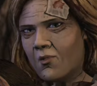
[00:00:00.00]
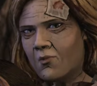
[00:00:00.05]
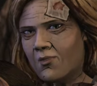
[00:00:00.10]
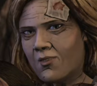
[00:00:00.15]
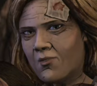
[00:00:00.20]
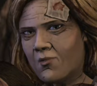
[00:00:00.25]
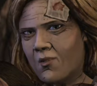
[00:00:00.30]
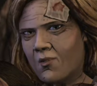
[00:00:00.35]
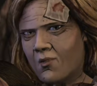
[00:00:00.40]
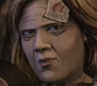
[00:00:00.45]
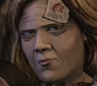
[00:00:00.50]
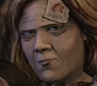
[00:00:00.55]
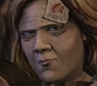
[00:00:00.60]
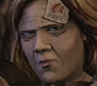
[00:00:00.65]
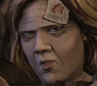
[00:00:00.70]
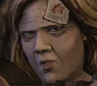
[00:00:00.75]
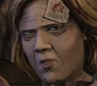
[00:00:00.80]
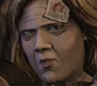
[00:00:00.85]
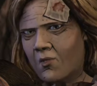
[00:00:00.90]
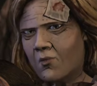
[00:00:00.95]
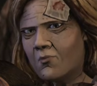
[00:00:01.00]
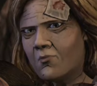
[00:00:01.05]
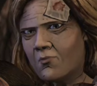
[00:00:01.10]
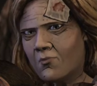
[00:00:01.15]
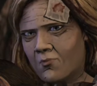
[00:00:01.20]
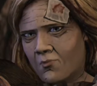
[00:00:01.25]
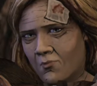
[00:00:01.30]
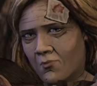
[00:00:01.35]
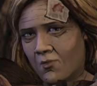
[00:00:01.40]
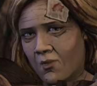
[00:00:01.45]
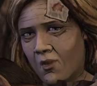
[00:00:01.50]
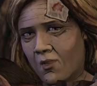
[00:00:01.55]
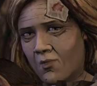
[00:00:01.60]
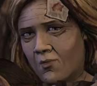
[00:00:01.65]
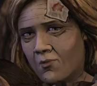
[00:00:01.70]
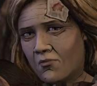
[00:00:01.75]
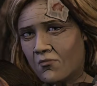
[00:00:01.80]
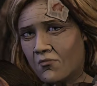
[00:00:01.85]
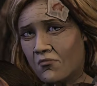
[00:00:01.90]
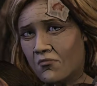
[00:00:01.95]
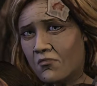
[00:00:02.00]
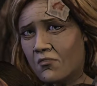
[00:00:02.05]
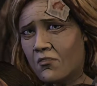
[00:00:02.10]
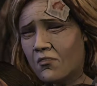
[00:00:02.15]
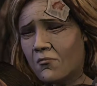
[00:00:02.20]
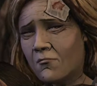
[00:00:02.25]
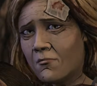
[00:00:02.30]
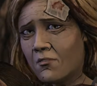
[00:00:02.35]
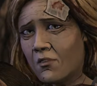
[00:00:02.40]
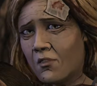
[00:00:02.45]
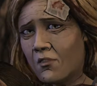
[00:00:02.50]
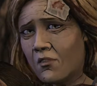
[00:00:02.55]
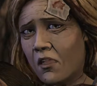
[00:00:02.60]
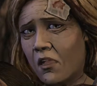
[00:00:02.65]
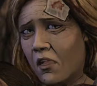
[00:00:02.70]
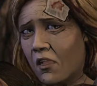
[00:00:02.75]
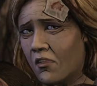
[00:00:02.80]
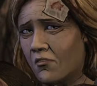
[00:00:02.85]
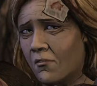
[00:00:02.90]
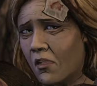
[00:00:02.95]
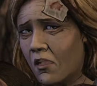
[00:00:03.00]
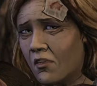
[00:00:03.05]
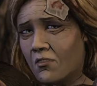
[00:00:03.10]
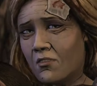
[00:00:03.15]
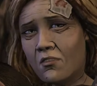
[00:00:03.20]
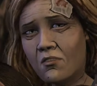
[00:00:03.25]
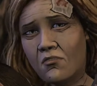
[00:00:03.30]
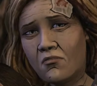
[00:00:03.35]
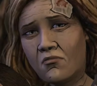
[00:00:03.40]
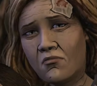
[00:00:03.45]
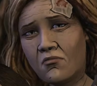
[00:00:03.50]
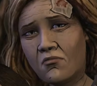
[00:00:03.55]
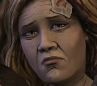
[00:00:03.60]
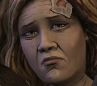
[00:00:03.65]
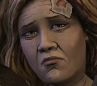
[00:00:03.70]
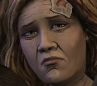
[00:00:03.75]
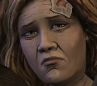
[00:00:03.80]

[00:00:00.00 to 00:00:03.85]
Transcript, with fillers: can keep thinking about. Like, somehow that matters.